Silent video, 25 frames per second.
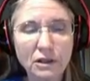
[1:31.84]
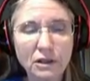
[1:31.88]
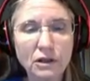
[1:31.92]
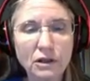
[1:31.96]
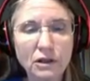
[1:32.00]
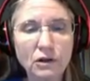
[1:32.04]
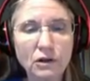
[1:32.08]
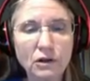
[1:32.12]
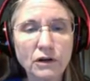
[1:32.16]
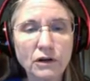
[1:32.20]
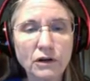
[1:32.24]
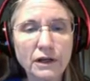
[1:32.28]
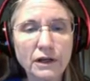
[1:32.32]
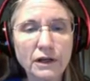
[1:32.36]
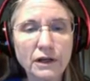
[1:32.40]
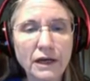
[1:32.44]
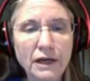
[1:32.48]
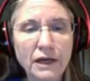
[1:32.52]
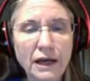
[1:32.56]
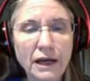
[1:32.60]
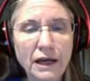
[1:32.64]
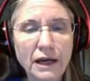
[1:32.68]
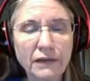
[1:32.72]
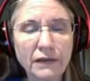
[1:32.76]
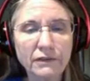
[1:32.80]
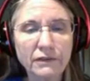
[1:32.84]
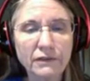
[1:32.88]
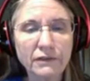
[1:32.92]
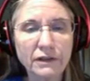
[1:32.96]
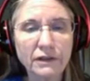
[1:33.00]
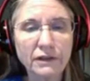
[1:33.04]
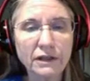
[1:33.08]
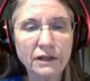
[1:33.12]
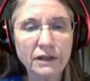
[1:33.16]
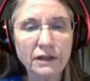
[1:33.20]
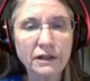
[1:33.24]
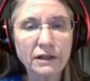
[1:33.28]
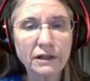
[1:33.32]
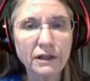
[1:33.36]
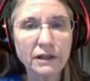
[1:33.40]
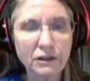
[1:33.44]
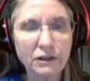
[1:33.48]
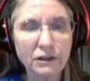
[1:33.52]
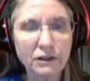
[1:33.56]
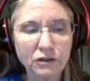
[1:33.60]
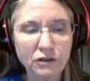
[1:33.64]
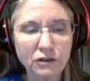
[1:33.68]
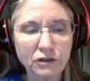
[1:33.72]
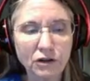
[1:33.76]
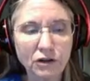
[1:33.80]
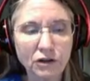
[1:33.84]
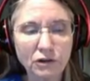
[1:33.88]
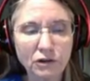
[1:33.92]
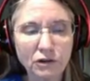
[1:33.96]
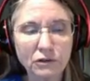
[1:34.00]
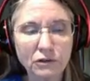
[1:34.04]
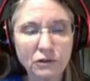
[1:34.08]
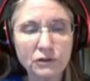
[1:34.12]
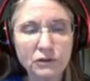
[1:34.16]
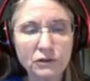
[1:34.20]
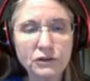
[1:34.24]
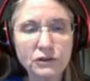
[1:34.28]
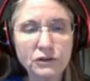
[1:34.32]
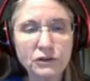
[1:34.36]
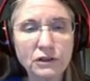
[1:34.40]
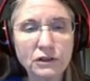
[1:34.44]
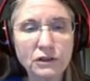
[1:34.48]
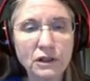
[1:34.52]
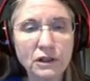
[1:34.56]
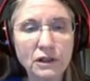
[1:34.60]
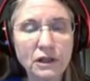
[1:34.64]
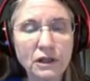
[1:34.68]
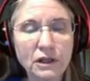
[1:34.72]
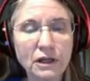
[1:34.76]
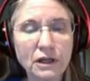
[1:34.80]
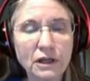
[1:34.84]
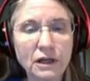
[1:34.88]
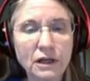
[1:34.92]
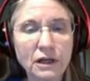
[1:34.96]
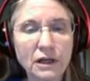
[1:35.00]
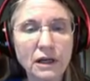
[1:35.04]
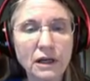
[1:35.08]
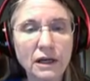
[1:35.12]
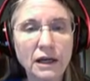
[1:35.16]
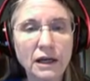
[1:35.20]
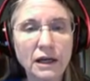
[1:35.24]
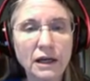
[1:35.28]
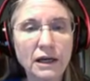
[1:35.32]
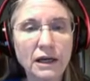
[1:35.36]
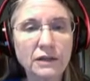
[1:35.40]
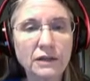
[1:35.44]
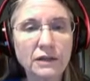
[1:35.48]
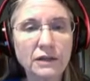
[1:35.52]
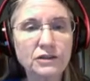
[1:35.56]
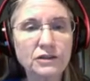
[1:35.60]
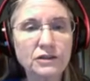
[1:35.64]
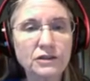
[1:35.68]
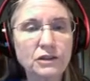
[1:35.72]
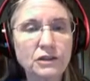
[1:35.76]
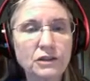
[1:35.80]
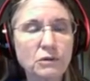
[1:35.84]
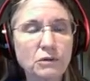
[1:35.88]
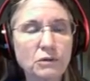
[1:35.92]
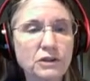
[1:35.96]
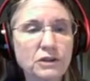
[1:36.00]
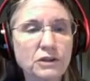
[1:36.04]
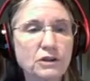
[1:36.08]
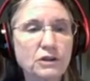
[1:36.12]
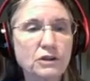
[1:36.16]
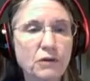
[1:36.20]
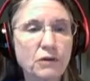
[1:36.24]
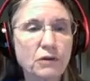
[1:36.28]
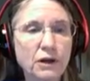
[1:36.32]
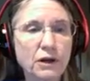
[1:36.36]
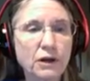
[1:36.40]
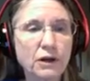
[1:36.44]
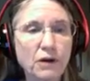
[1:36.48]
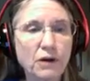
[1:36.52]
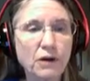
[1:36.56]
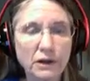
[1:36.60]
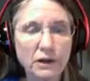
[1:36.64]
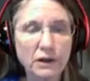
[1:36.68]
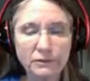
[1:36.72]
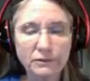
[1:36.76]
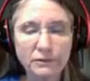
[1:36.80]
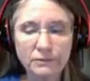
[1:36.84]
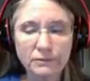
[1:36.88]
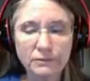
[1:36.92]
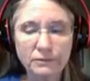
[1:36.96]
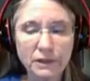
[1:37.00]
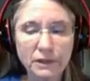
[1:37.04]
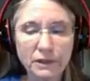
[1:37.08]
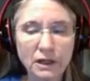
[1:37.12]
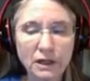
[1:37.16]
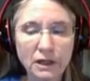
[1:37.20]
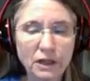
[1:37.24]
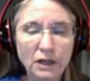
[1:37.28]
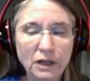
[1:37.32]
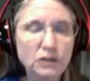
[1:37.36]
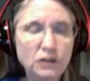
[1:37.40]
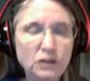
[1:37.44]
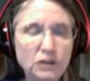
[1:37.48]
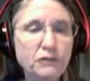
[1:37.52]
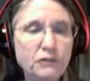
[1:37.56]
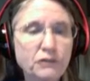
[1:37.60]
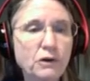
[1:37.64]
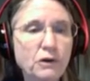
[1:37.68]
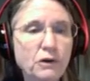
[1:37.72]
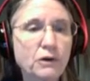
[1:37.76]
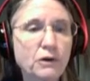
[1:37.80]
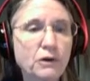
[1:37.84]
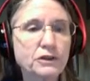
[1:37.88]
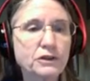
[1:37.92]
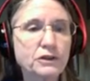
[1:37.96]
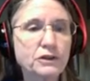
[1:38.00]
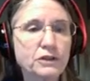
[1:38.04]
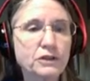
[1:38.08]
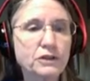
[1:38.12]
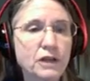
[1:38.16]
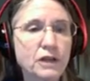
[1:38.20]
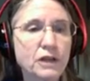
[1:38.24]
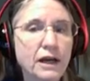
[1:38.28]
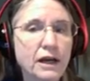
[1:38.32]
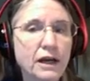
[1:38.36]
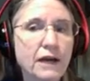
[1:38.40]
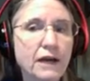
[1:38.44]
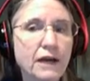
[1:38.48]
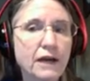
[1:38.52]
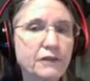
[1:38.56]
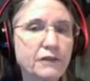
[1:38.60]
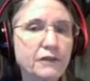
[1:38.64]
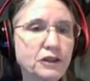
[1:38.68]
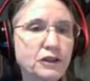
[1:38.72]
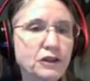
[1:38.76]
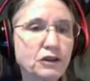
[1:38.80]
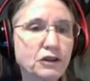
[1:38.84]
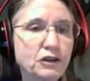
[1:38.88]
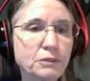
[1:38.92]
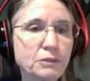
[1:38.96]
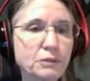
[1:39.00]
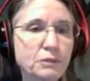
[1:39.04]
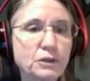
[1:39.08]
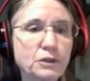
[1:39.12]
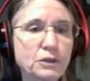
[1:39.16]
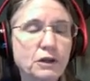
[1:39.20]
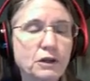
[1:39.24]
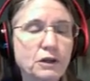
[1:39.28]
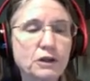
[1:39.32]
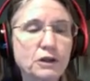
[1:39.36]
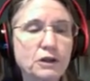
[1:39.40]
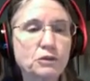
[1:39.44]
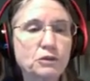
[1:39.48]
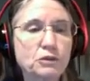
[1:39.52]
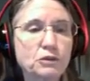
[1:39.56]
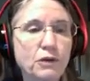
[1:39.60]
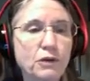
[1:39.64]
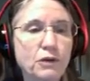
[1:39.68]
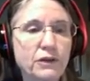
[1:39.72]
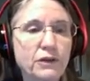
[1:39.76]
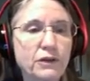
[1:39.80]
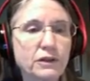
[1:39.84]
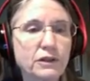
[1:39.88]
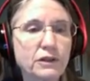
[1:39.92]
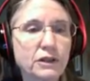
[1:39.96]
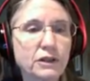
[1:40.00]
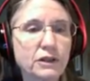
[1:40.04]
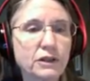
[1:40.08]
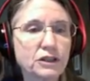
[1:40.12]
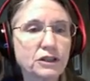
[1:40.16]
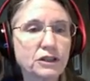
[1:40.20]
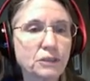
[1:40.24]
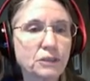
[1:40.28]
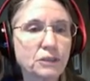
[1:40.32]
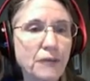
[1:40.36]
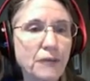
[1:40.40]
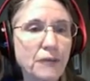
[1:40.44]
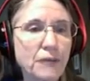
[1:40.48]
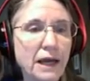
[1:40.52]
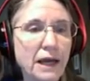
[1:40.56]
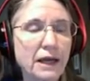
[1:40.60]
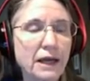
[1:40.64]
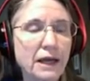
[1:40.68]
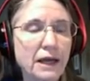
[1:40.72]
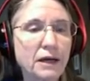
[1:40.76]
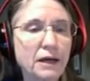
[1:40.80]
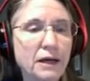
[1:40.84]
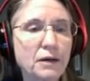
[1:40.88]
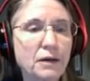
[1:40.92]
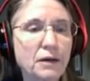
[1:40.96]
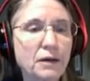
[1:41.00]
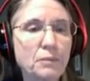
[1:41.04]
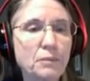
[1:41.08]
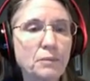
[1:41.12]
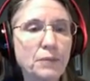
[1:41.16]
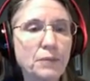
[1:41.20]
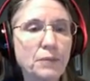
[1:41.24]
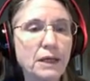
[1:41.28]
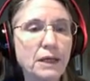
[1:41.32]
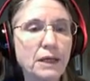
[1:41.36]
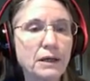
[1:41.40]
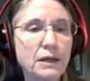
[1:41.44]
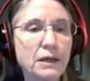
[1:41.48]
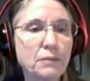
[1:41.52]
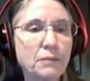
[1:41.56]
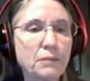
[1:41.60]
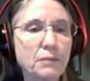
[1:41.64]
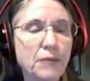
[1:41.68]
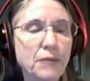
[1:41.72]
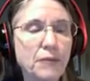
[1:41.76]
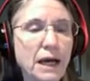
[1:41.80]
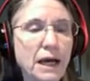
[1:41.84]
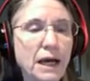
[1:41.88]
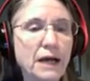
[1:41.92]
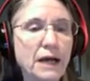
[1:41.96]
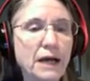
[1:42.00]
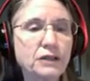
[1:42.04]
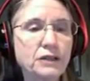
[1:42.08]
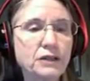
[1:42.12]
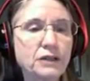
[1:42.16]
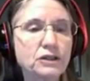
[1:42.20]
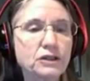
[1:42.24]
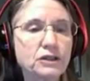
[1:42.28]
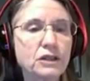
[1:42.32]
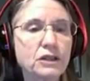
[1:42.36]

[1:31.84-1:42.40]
look at the internals and see what's going on. So of course, every script starts with the shebang bin bash,